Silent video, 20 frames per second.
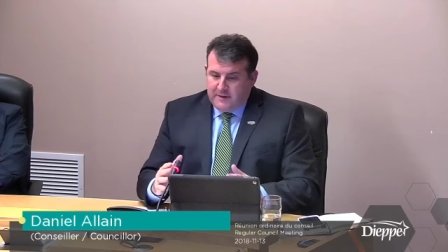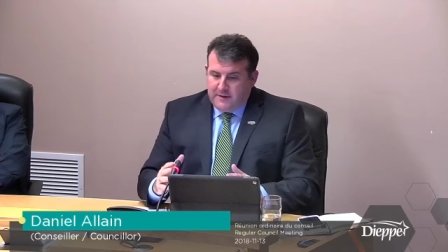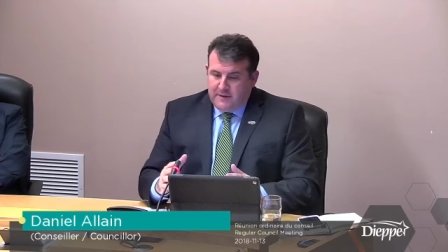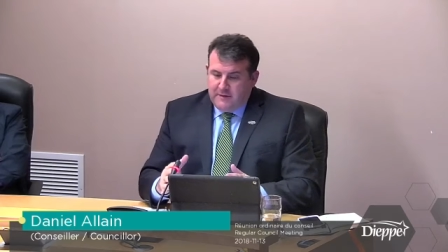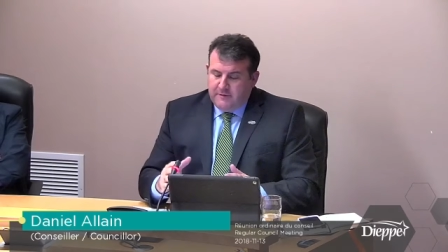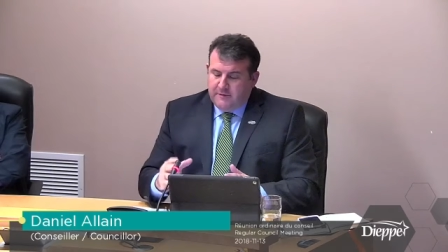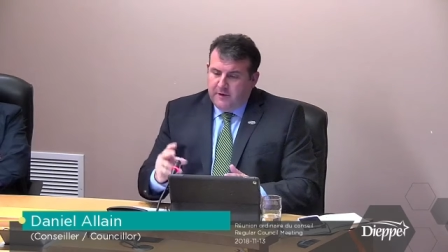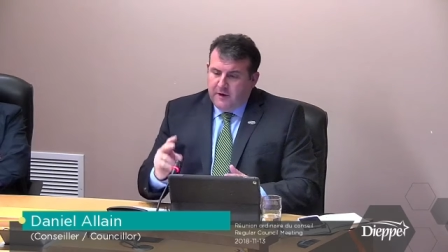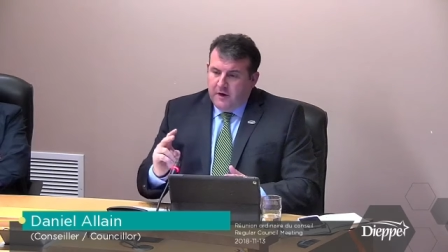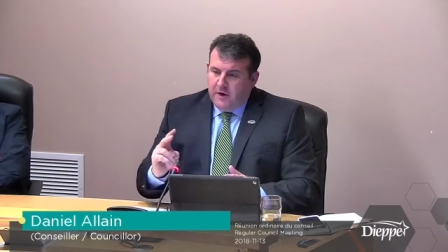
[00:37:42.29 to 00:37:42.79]

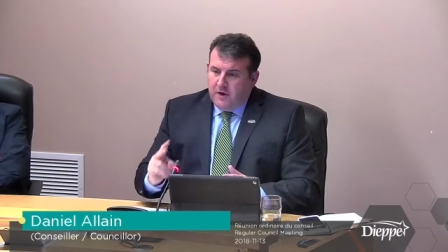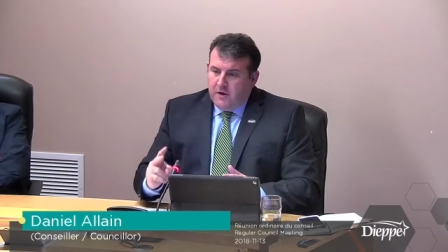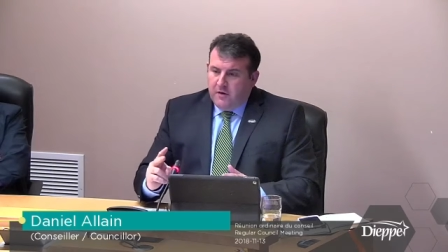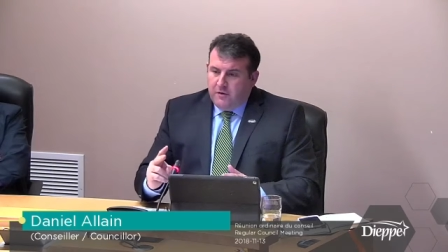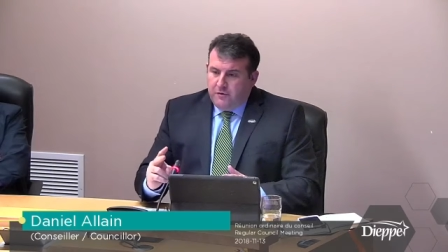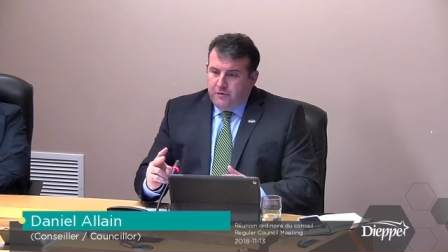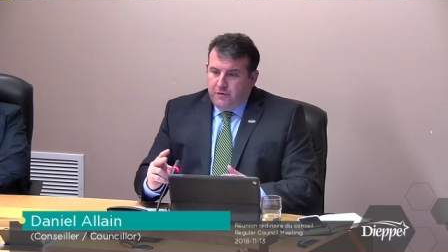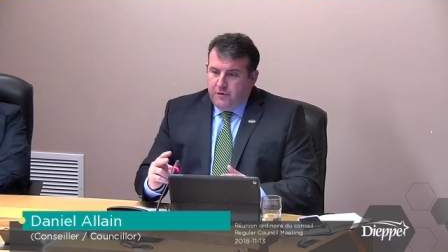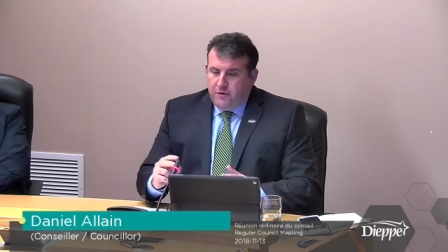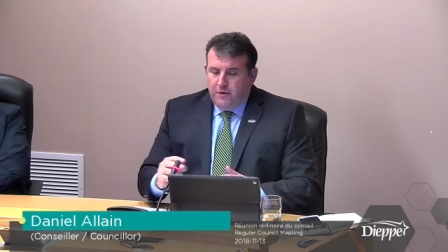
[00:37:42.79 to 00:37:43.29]
Because it's a
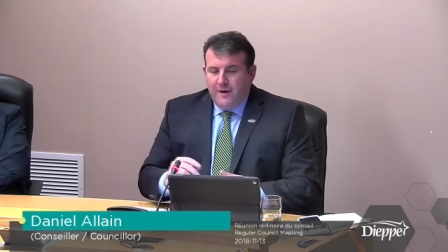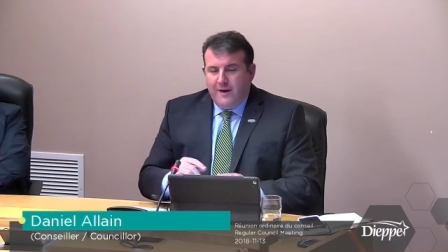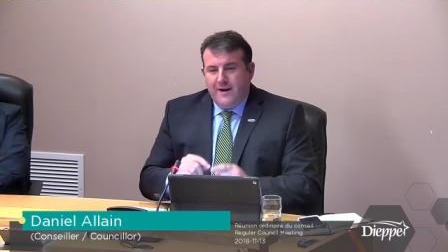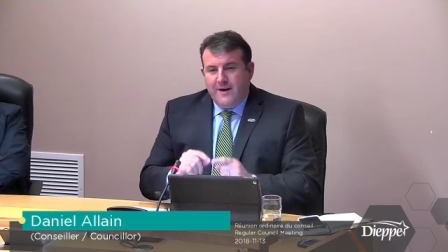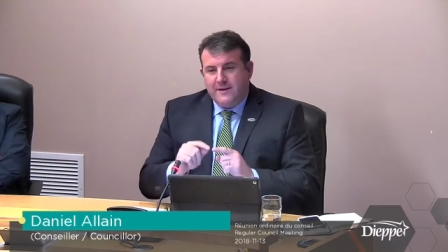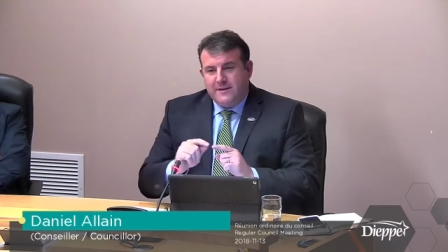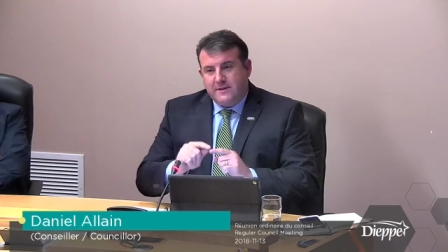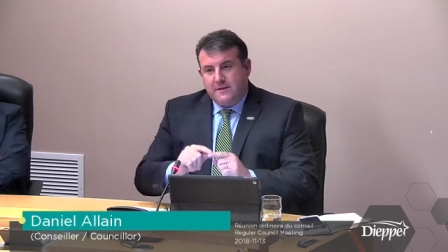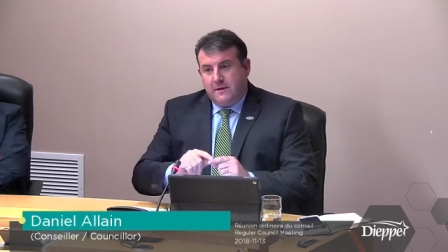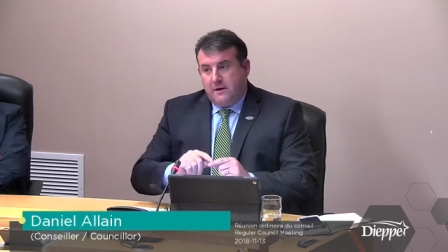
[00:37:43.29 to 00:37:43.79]

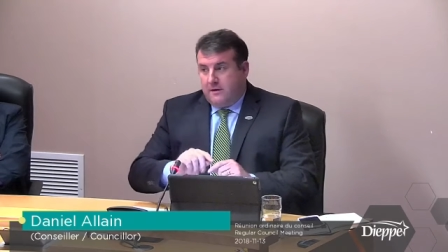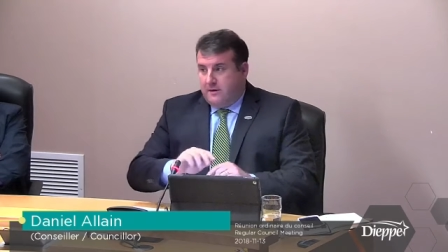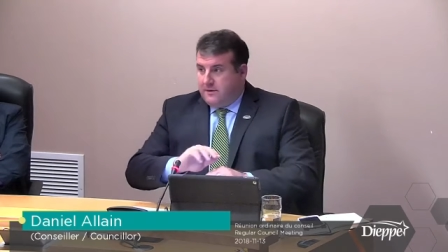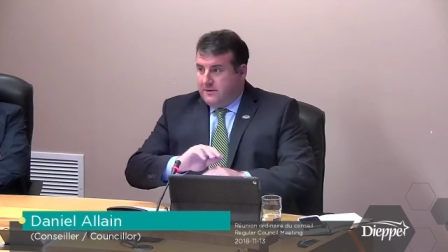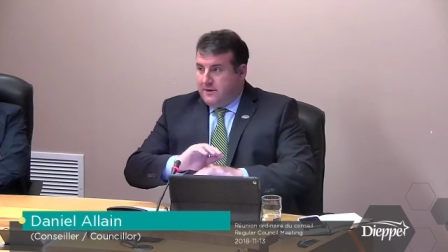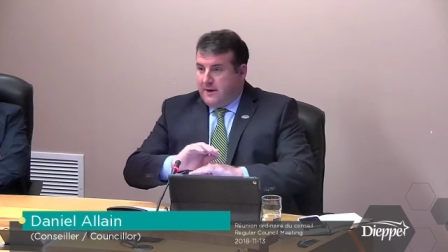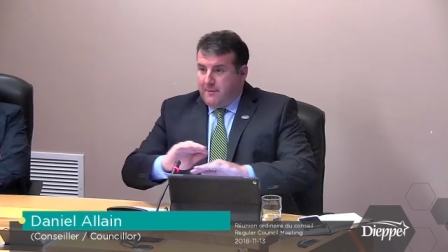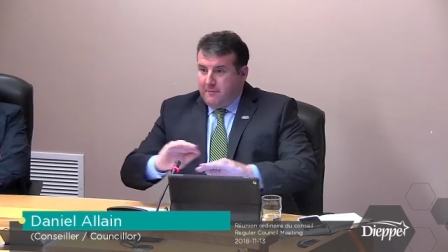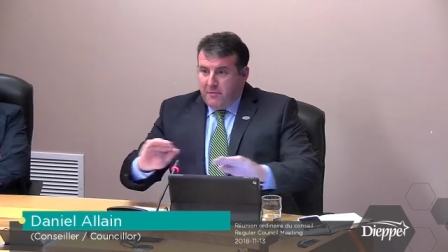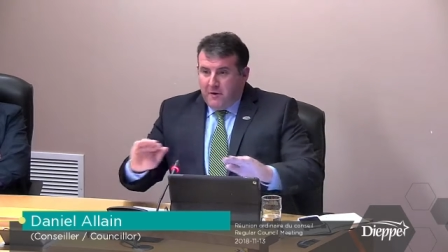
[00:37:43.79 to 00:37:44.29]
super great
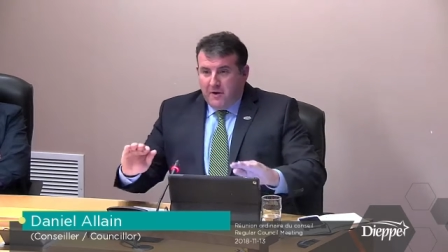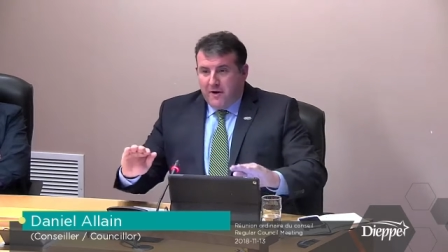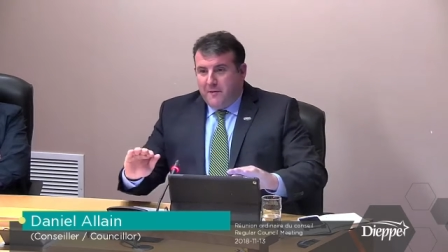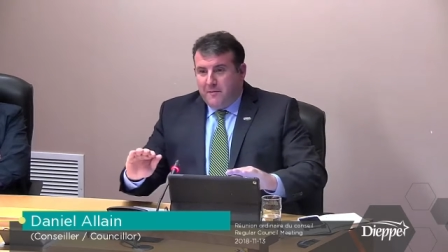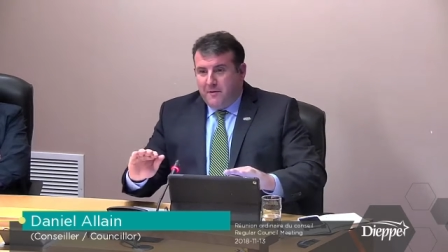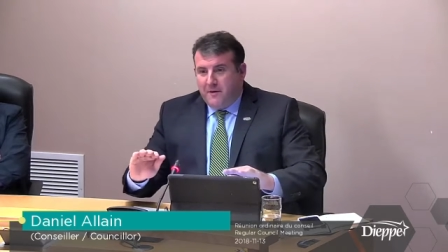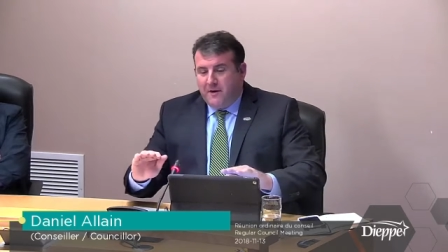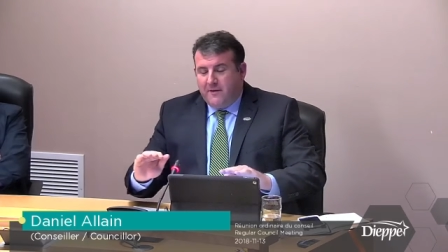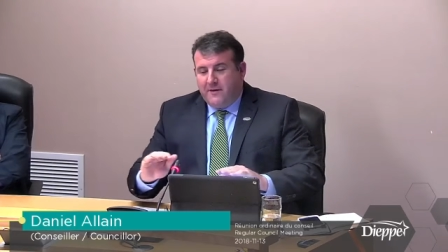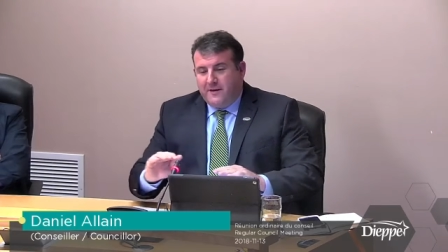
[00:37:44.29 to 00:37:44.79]

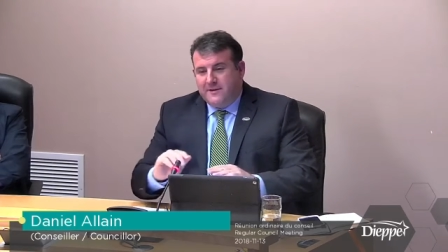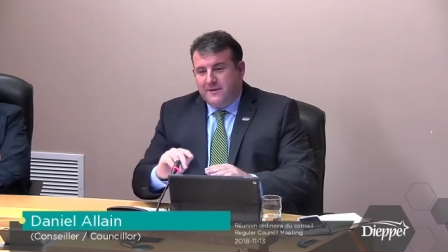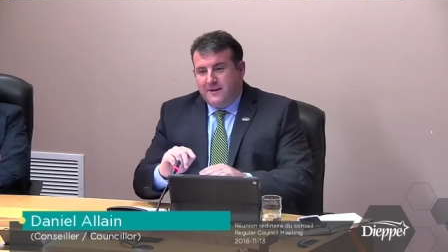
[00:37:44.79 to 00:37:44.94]
initiative.